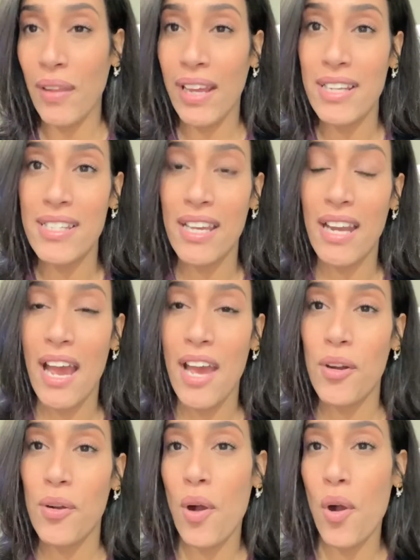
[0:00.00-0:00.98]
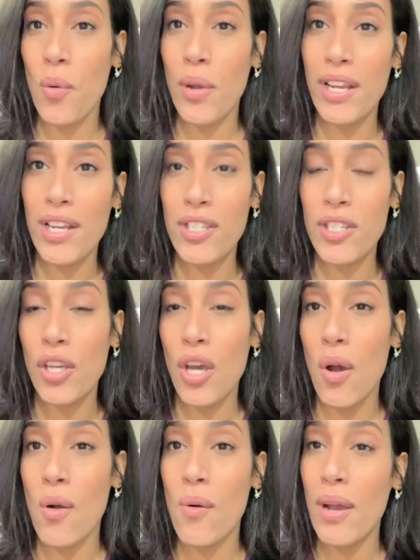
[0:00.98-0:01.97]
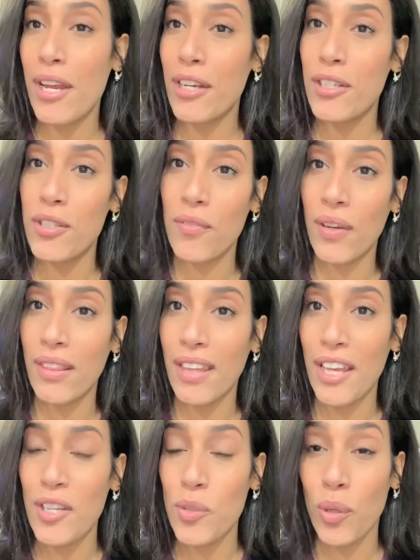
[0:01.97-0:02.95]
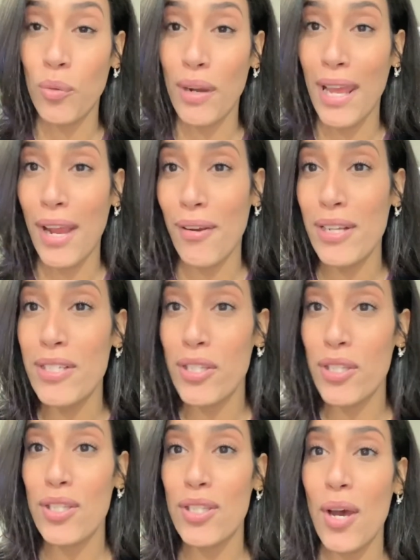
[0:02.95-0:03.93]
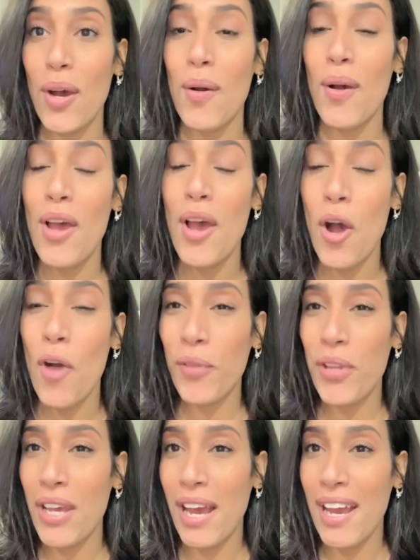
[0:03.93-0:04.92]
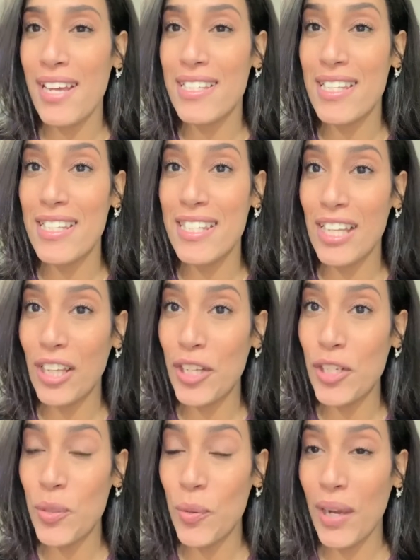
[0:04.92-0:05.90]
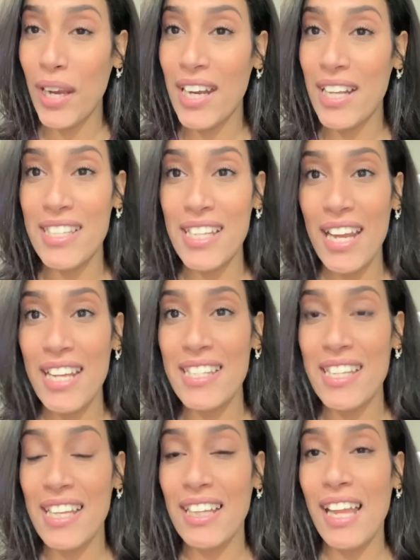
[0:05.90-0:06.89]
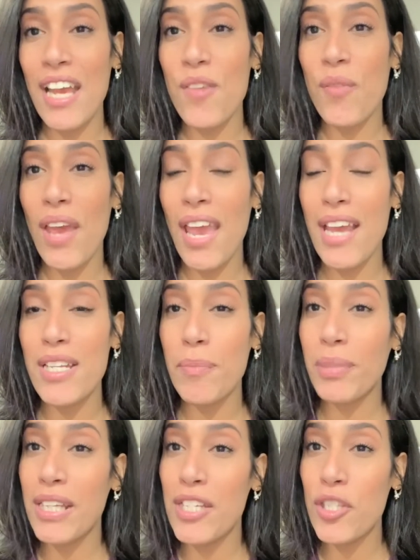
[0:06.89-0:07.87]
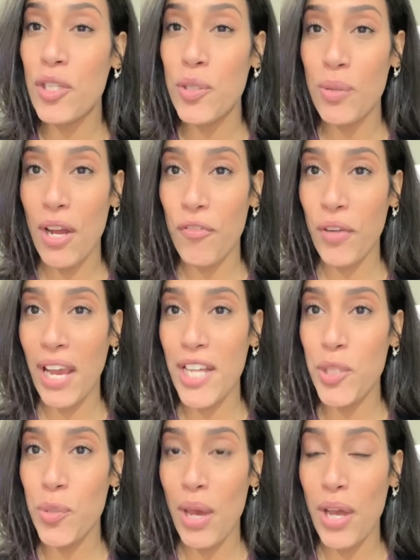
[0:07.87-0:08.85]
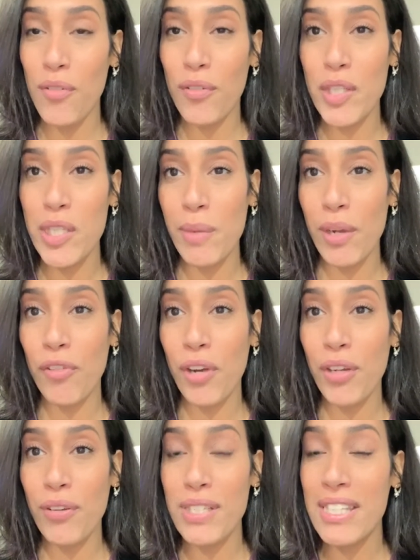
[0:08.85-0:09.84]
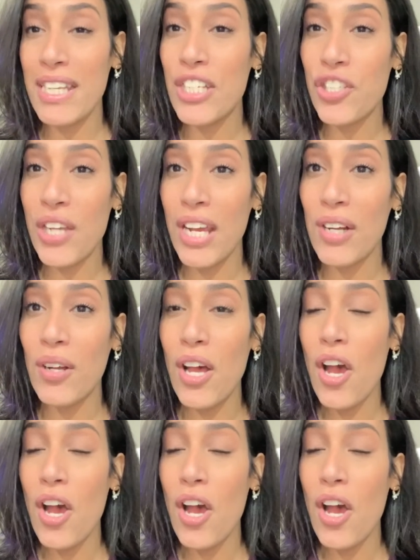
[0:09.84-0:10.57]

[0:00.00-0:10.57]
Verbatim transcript: Like I said, I don't always go and do fun things or run errands. So hopefully you guys still enjoyed today's day in the life. And please do not forget to head over to my friend Christine's channel.